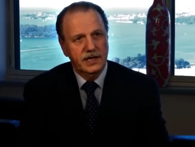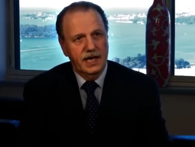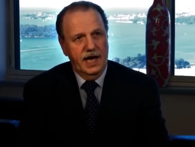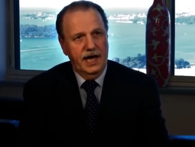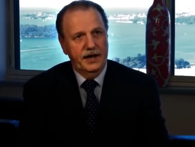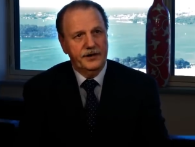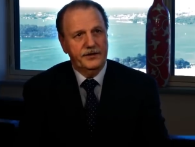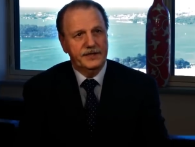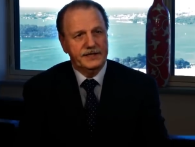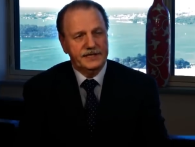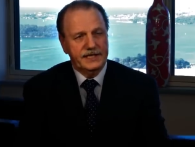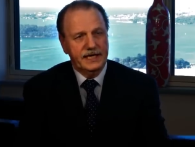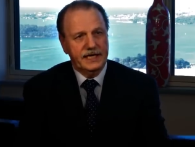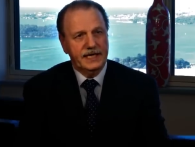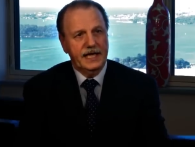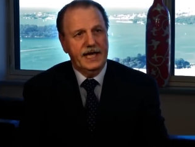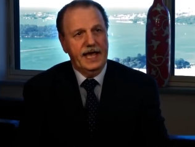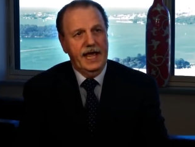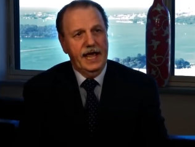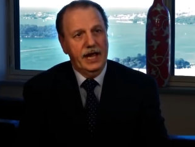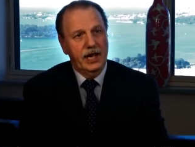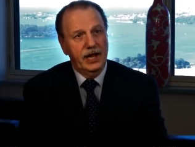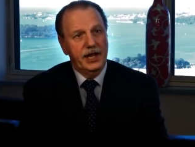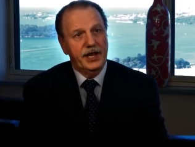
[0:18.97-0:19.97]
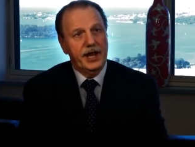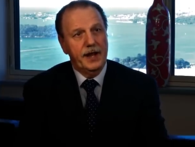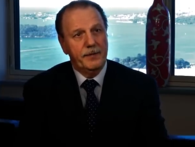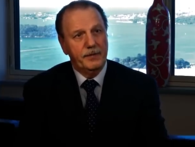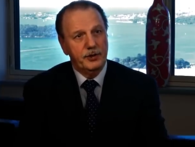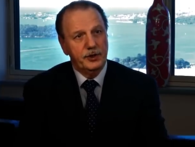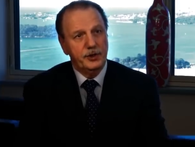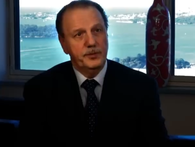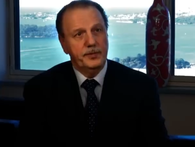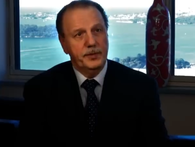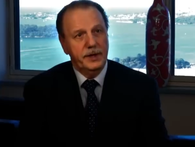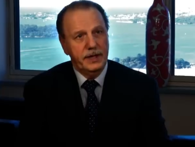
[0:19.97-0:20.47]
under the ticker
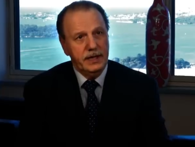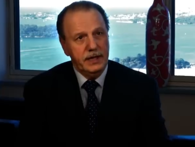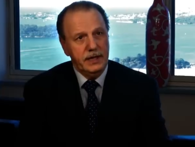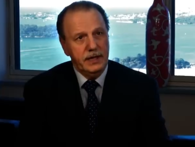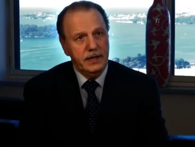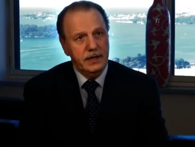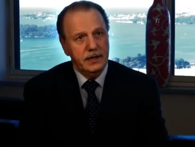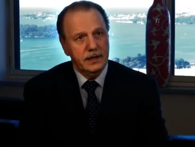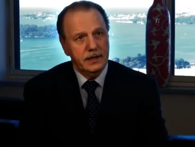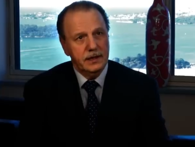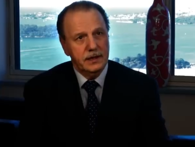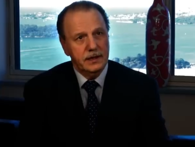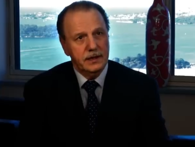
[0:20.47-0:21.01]
LWP,